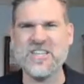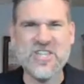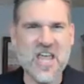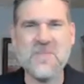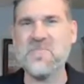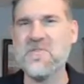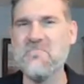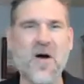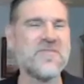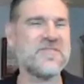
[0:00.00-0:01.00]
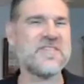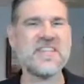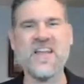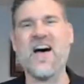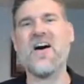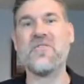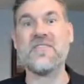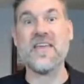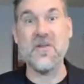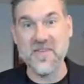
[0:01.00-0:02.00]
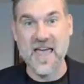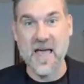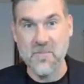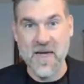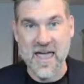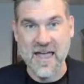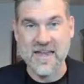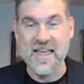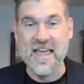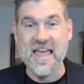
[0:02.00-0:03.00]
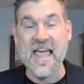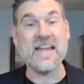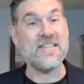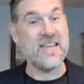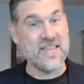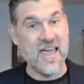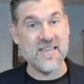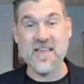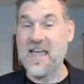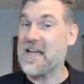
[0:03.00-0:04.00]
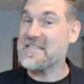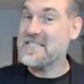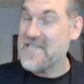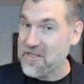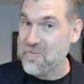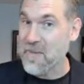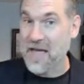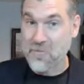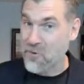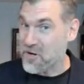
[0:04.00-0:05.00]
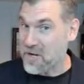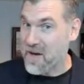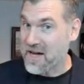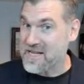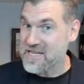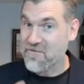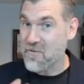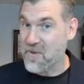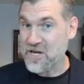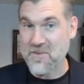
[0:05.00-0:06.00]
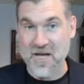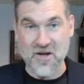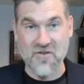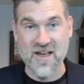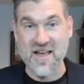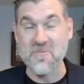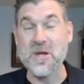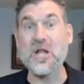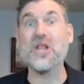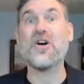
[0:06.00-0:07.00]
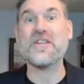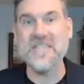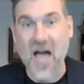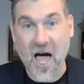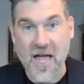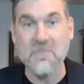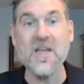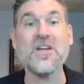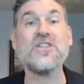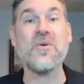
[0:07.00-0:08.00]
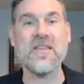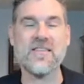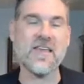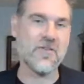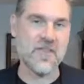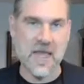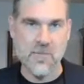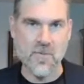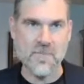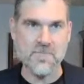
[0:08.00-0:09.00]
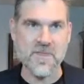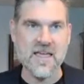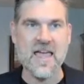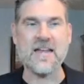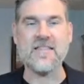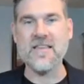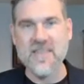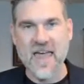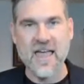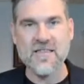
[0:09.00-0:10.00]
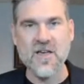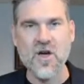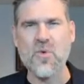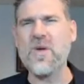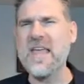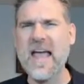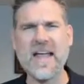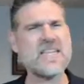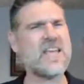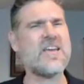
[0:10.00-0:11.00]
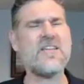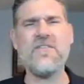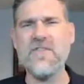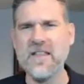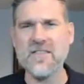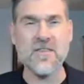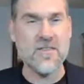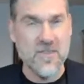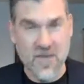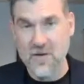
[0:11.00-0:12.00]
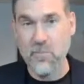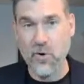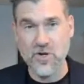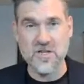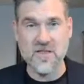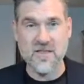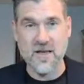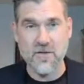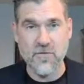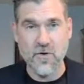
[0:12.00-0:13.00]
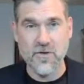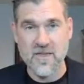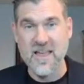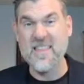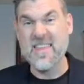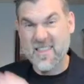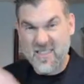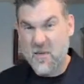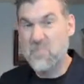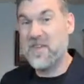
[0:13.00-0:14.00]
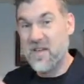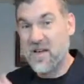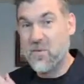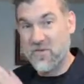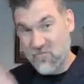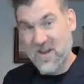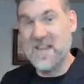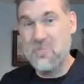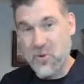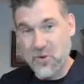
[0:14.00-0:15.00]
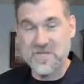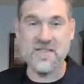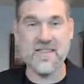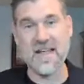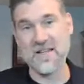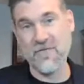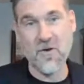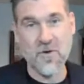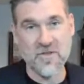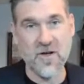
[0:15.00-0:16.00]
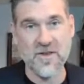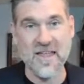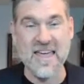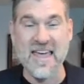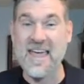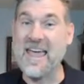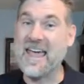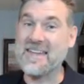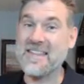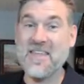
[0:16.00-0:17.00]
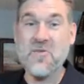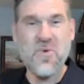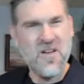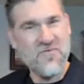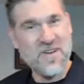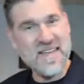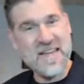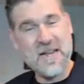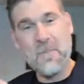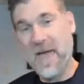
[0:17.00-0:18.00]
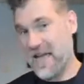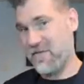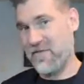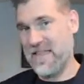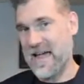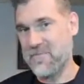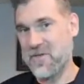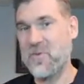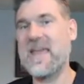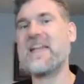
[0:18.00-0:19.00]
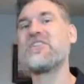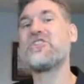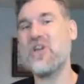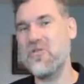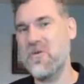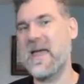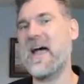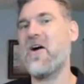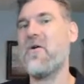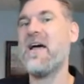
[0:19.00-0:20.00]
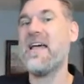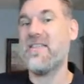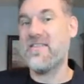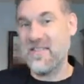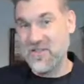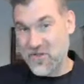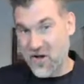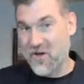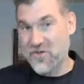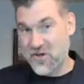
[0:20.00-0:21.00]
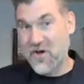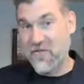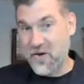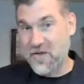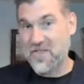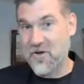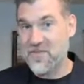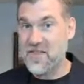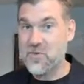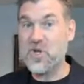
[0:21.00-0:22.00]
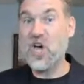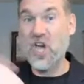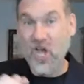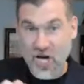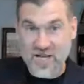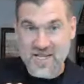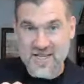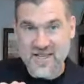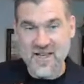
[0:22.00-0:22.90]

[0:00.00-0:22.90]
James Bond style sales campaign. And in this case, I did spend, as a product marketer for much of my career, I spent a lot of time doing sales enablement. And in this case, we had to convince a certain portion of the sales force that something was really important that they had to focus on. And they weren't really getting paid for that. So we had to show them how not focusing on this would hurt